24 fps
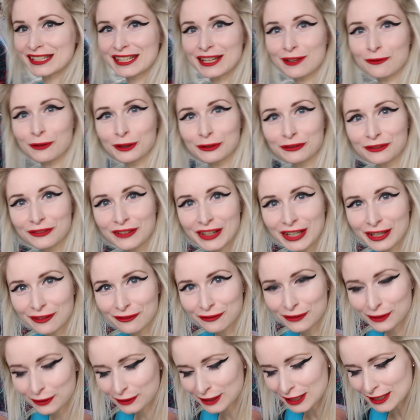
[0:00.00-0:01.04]
See what
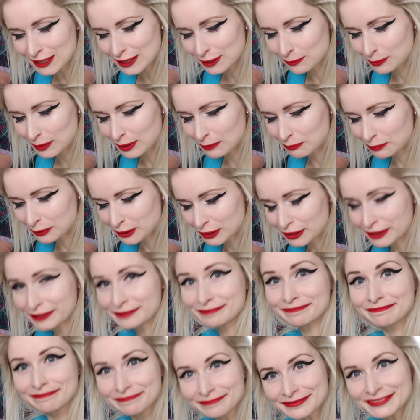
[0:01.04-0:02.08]
vegan food does to
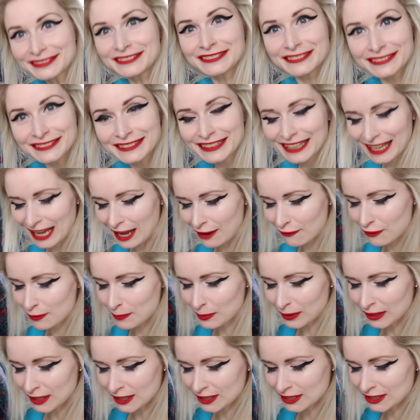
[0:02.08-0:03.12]
people?
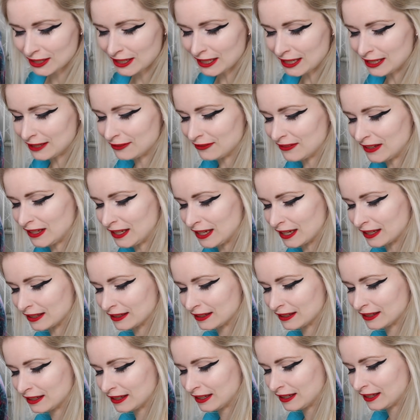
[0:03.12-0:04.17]
Everybody should eat
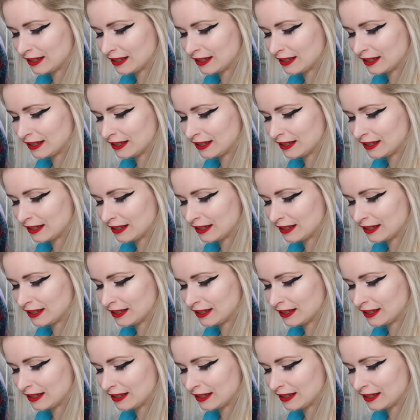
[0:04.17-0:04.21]
vegan.